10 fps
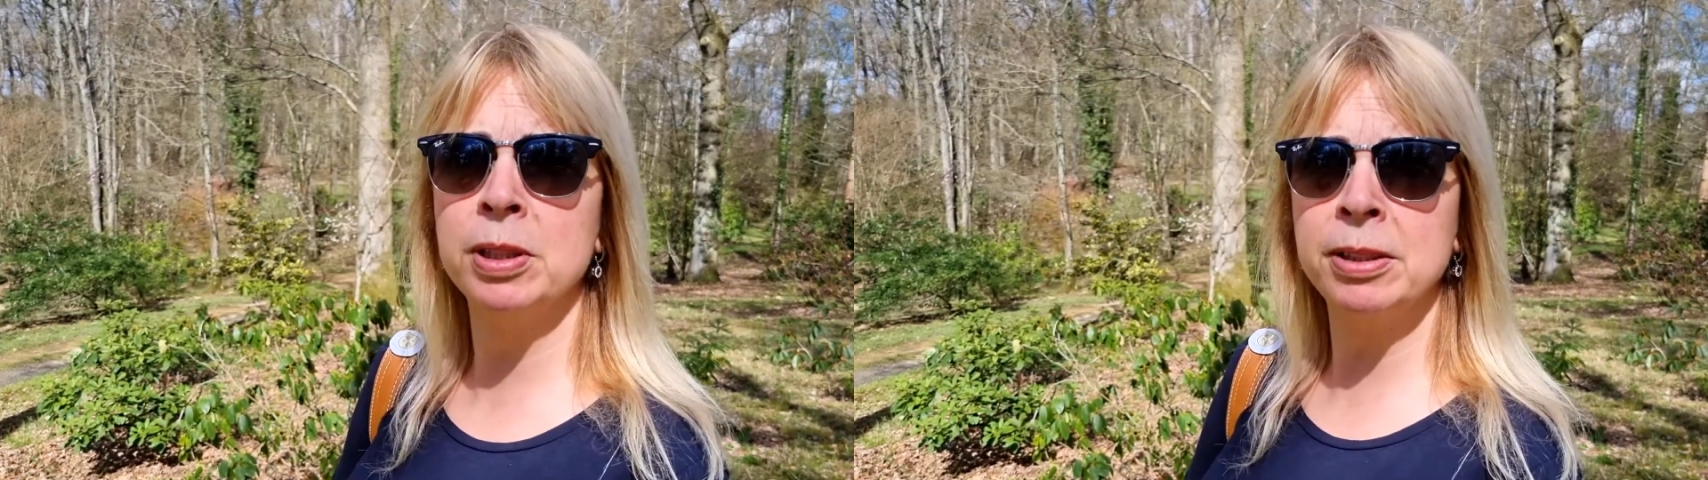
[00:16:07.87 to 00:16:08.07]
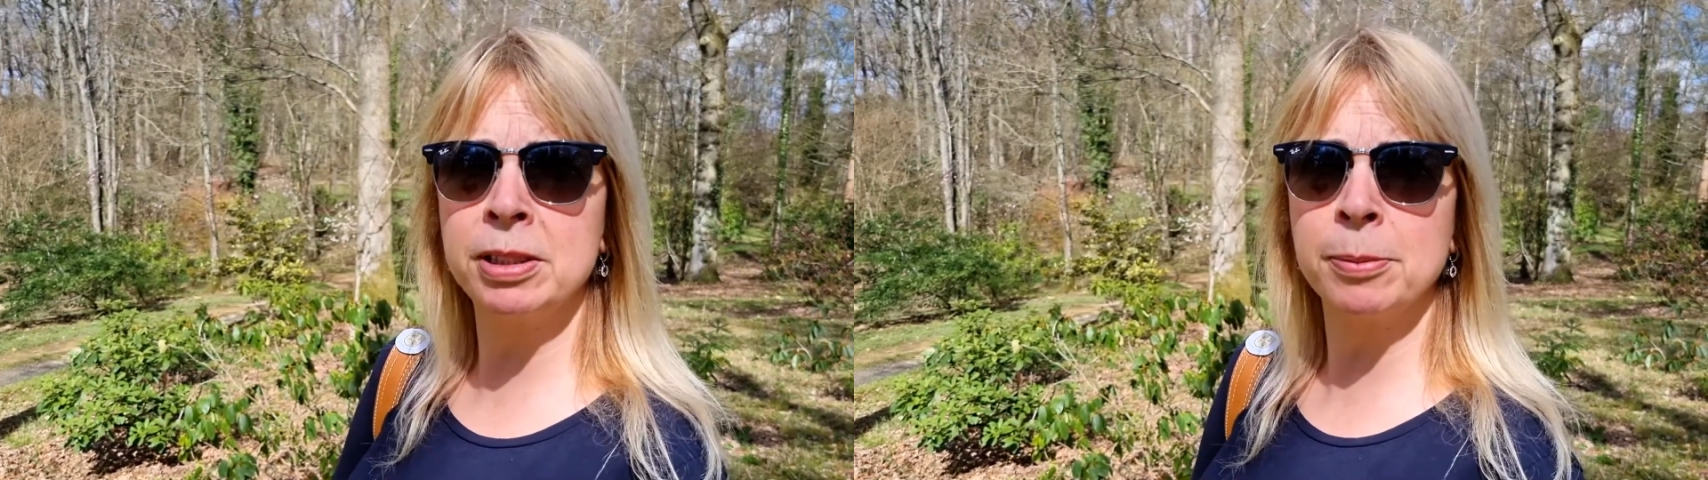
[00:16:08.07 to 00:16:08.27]

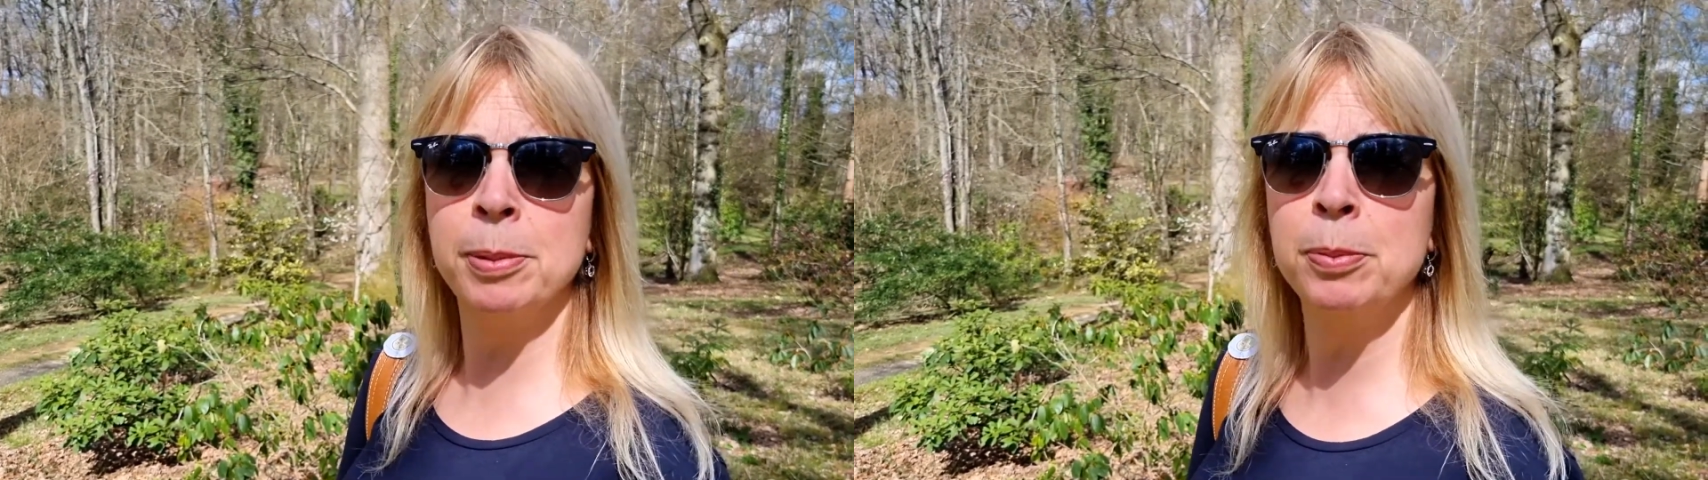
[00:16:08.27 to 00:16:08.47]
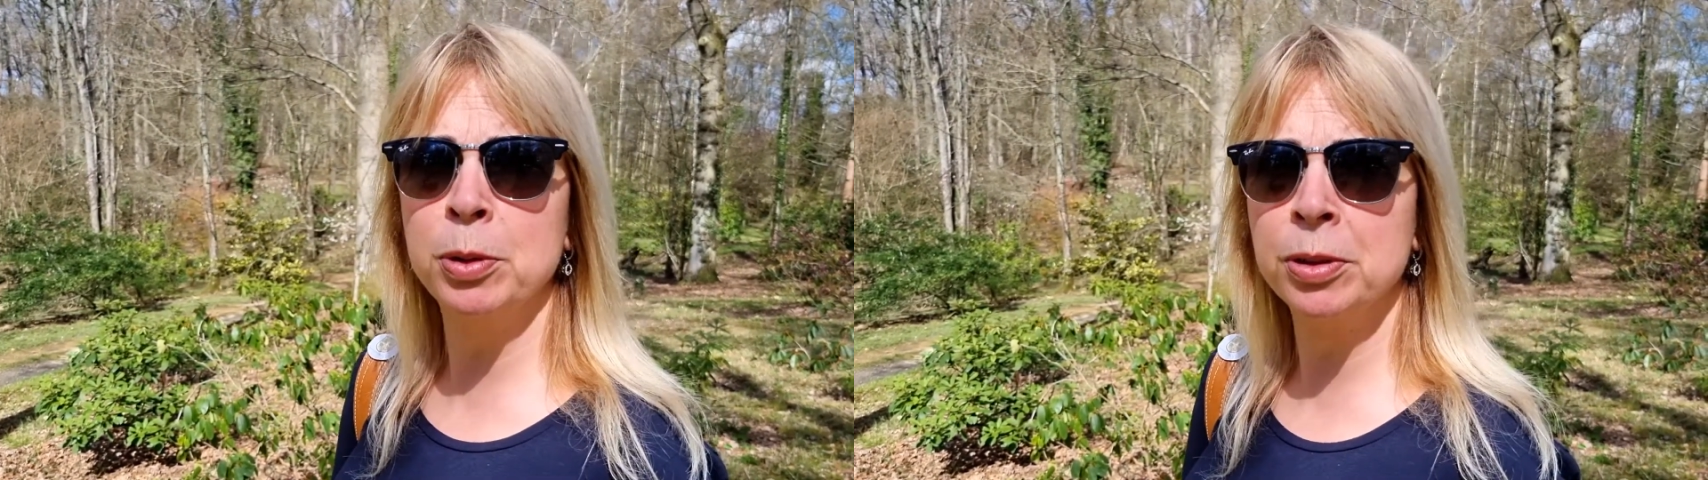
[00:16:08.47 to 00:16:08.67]
there was going to be
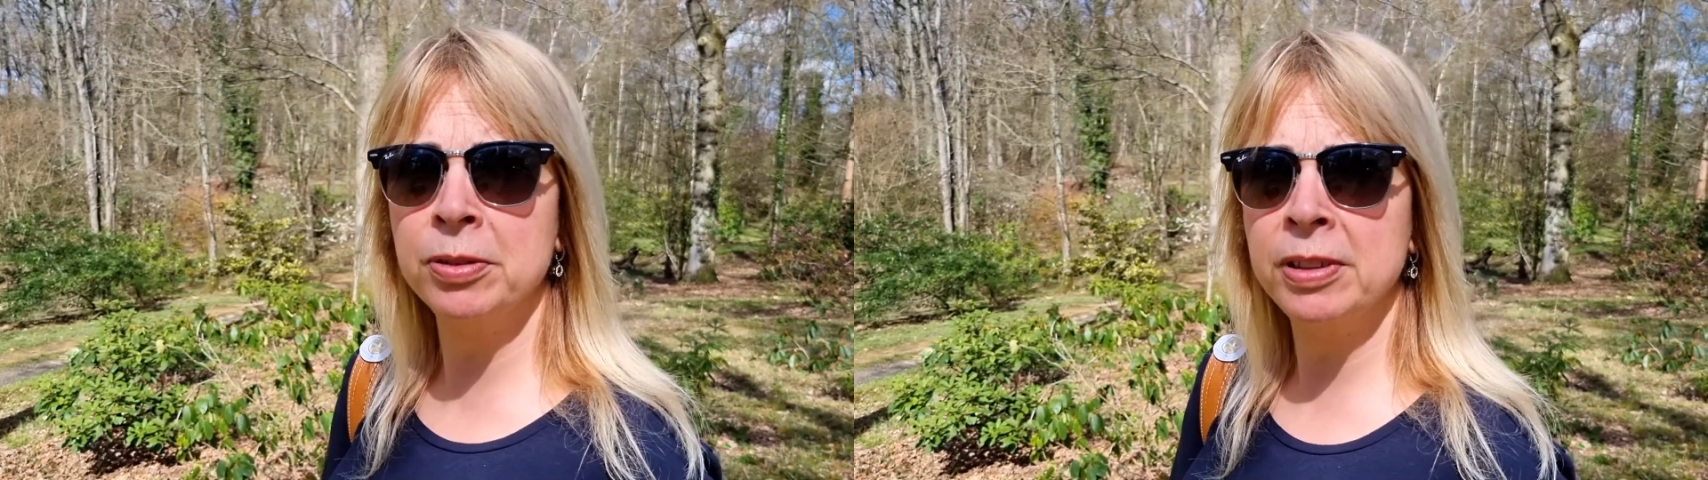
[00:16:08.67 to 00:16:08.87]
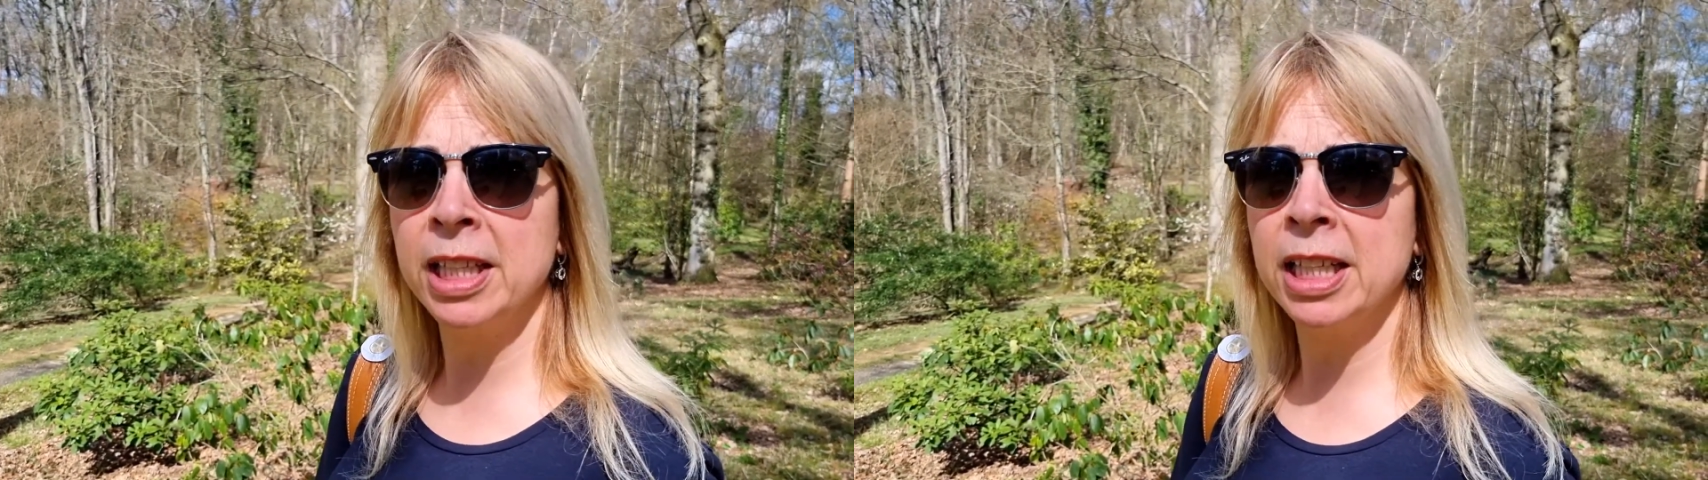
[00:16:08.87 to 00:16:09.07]
more
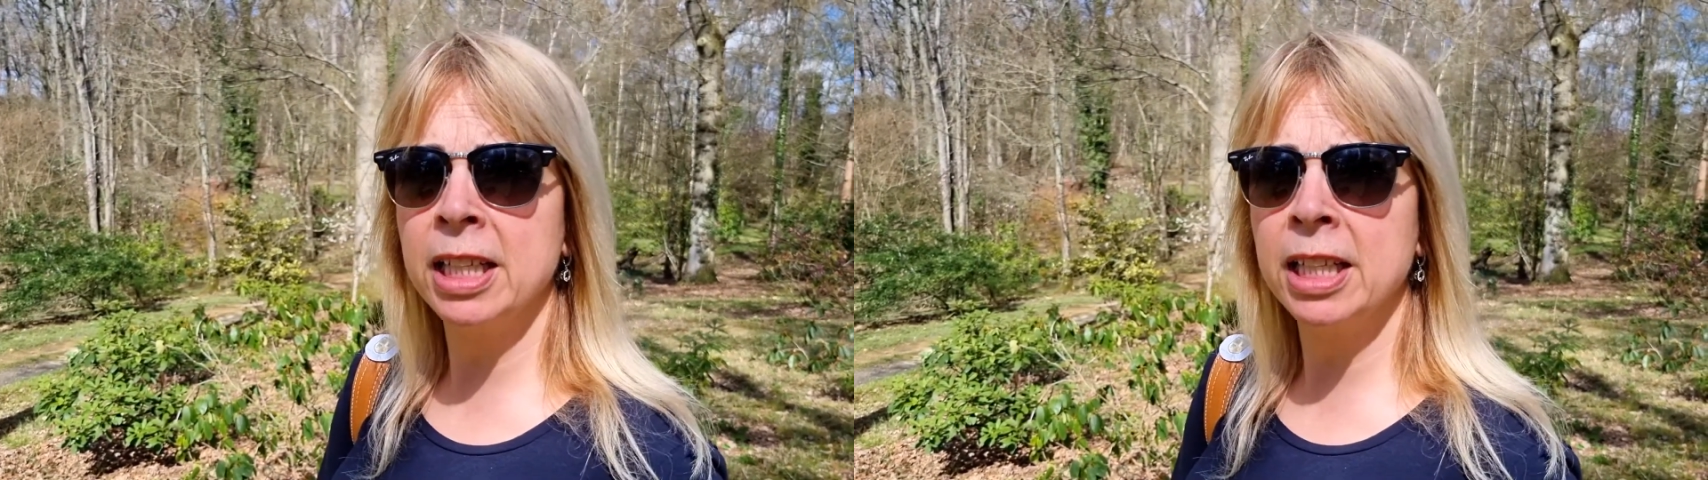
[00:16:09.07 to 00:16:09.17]
of that,